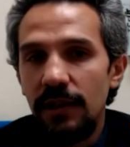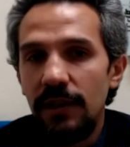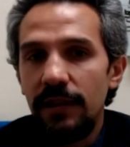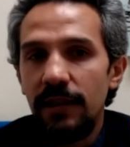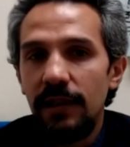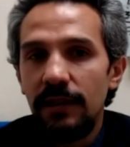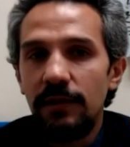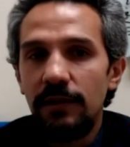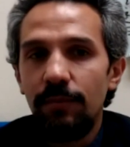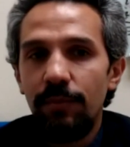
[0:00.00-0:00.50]
and
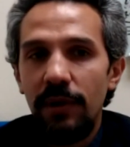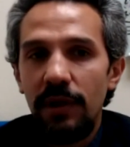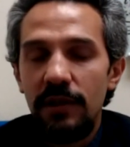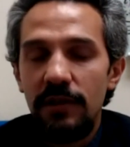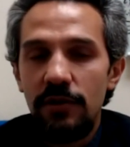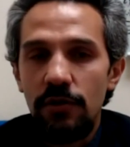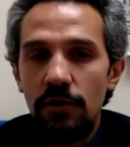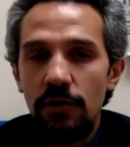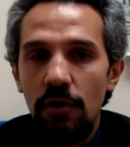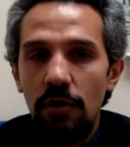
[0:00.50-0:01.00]
that
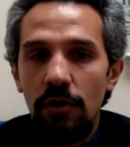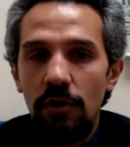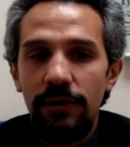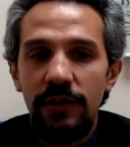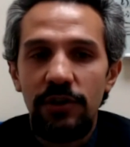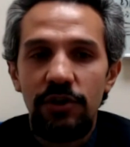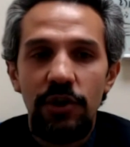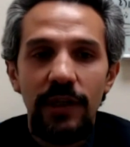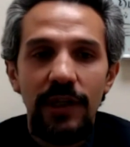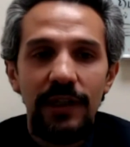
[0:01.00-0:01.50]
depends on
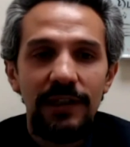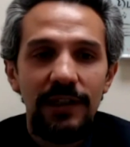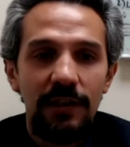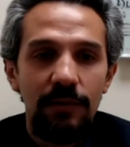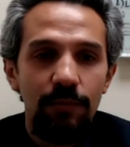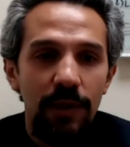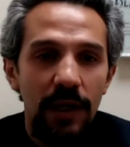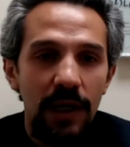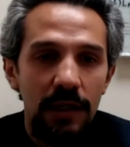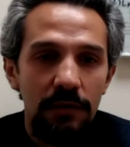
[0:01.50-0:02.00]
the genetic
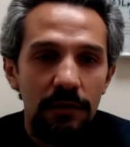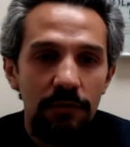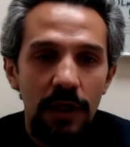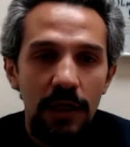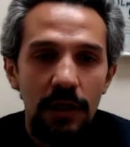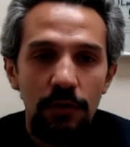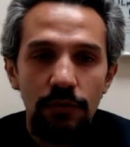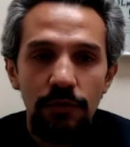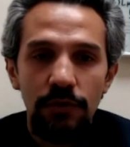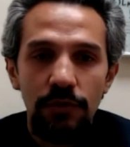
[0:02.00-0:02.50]

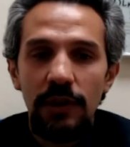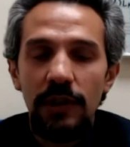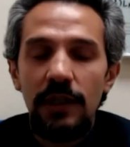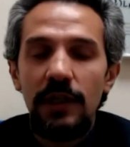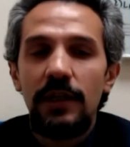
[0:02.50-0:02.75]
background.